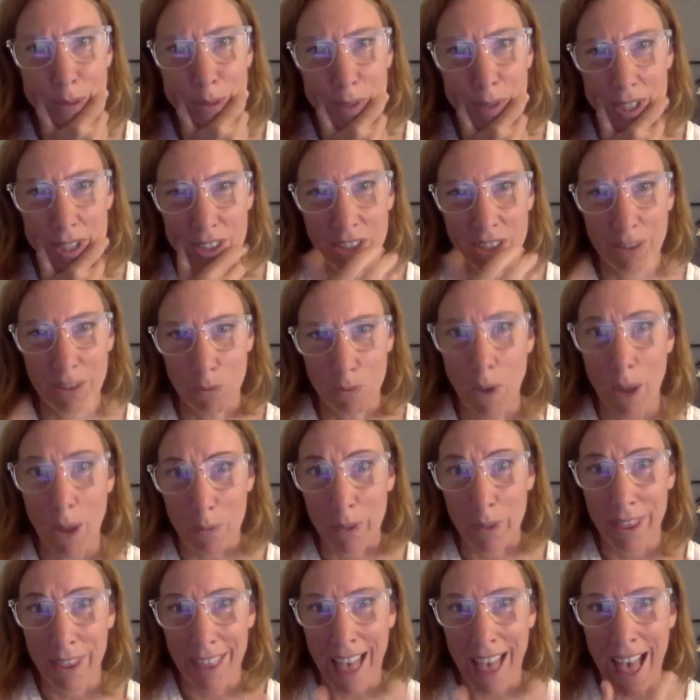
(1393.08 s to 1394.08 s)
we went
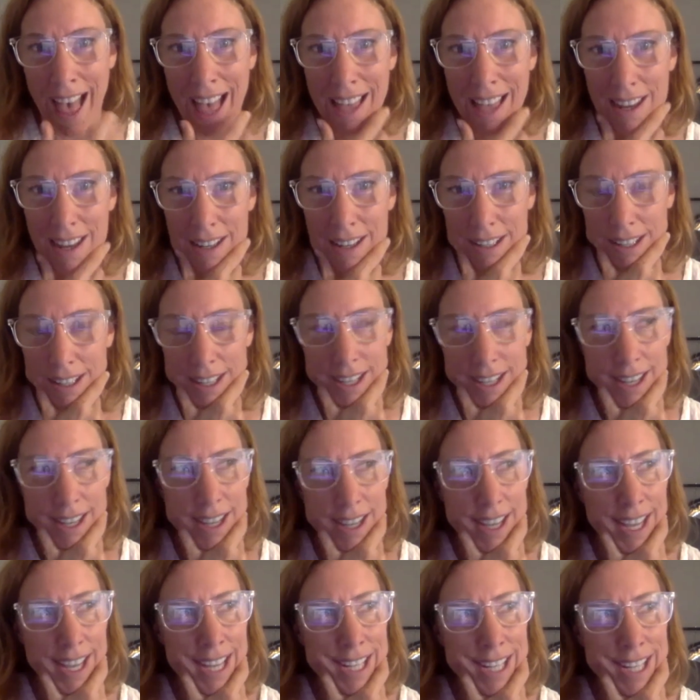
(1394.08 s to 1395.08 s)
with that,
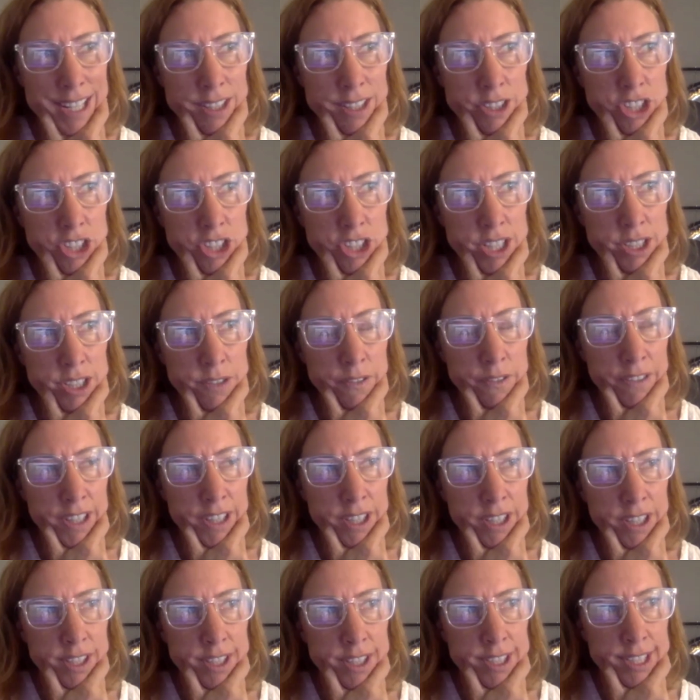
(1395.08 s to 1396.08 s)
and it just
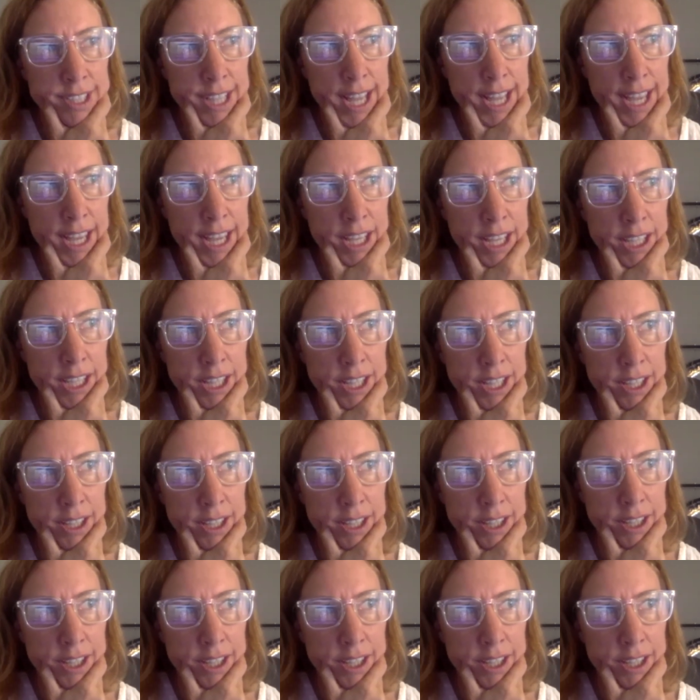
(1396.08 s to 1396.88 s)
feels like